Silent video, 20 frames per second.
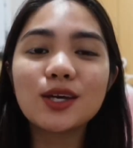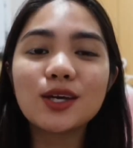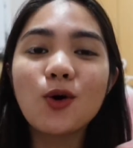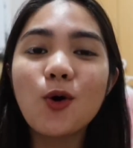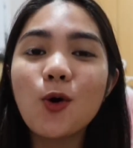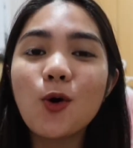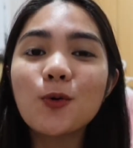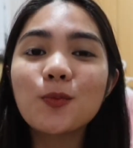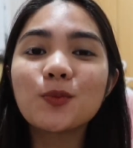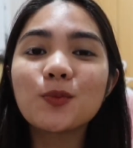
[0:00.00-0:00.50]

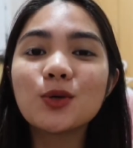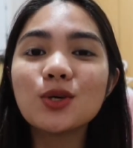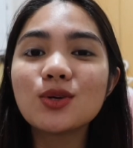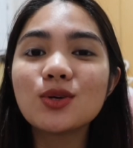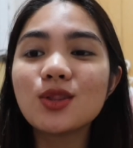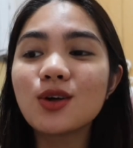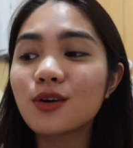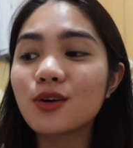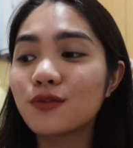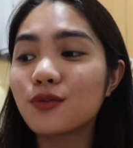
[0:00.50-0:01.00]
hope you
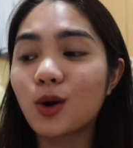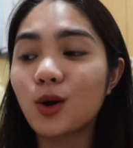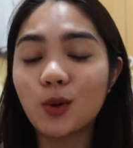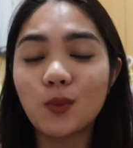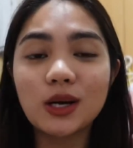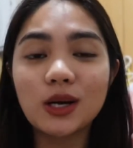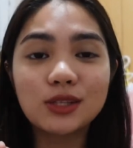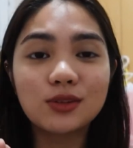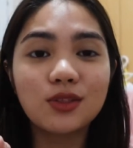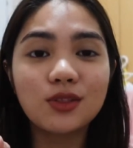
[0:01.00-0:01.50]
look
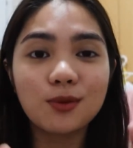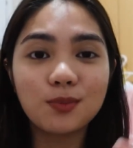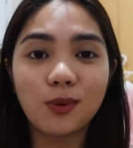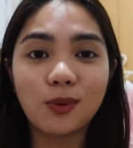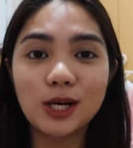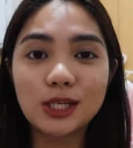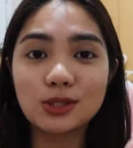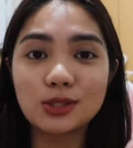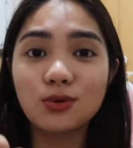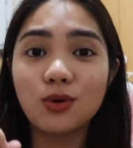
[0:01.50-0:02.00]
forward to the
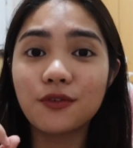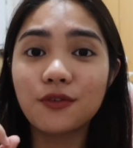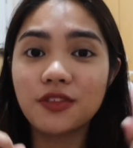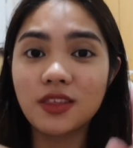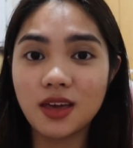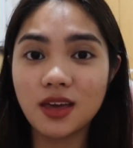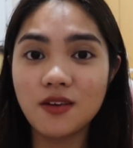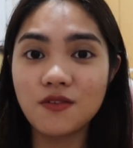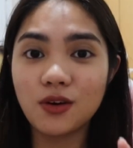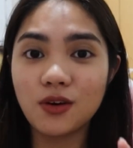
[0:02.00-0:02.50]
part 2 of the
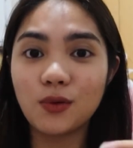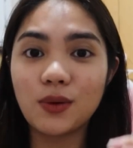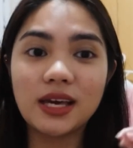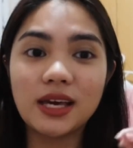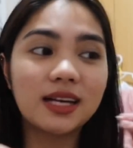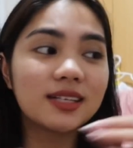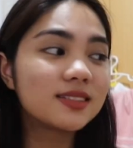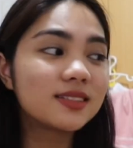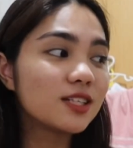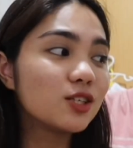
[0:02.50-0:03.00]
giveaway
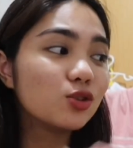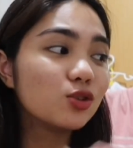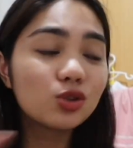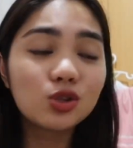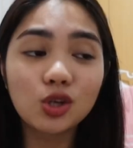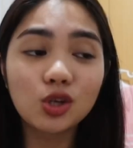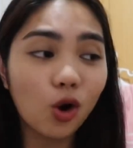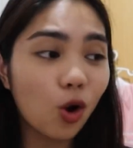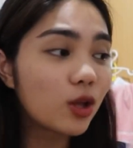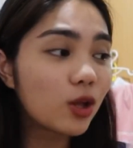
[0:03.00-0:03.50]
kasi yung
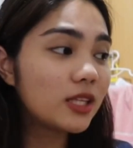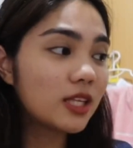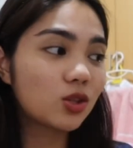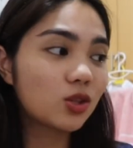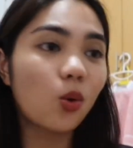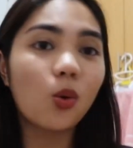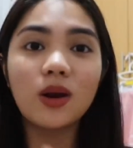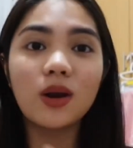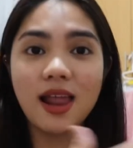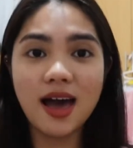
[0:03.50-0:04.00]
draw
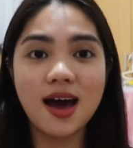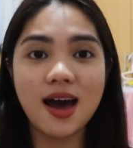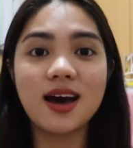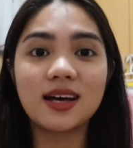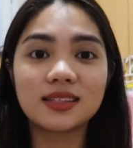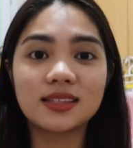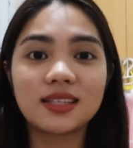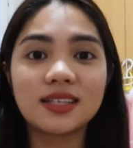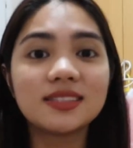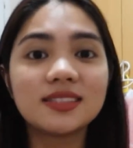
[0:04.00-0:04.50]
nitong lahat
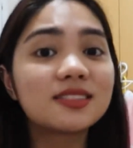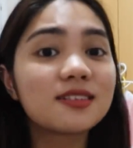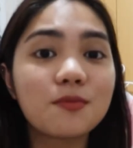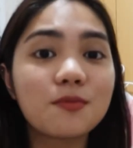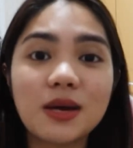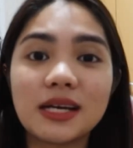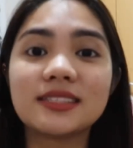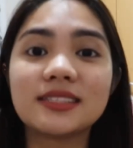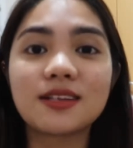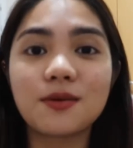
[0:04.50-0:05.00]
is
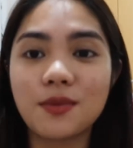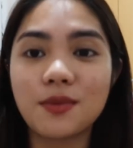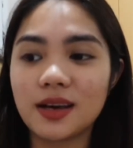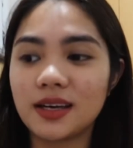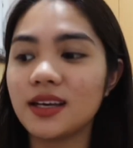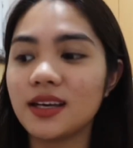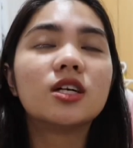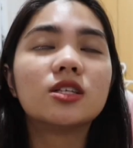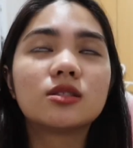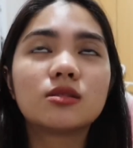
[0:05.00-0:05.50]

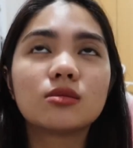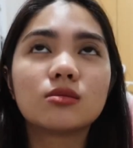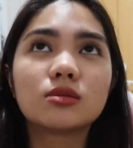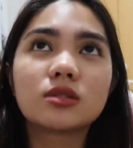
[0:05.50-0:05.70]
sabay-sabay. So,